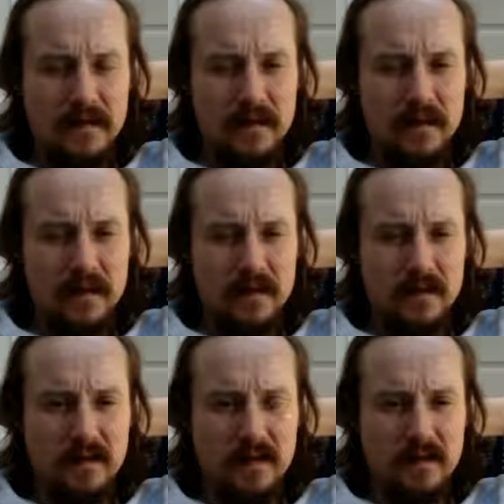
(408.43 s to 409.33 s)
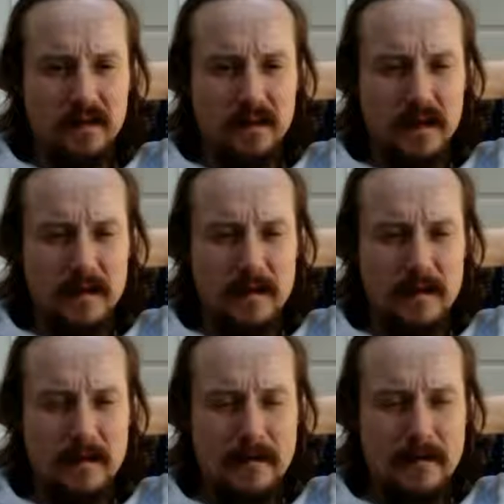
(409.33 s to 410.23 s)
That's the greatest device ever made,
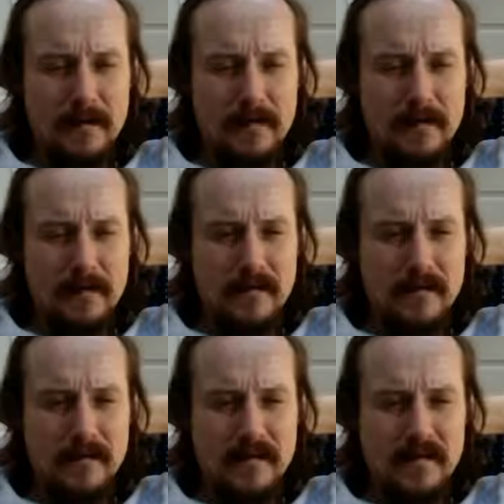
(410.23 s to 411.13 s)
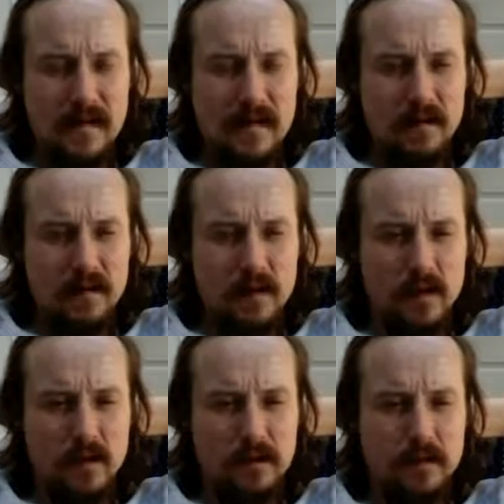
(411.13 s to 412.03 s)
if it's
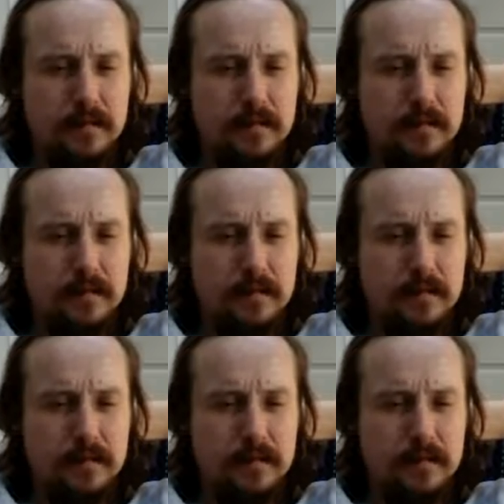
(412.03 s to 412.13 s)
true.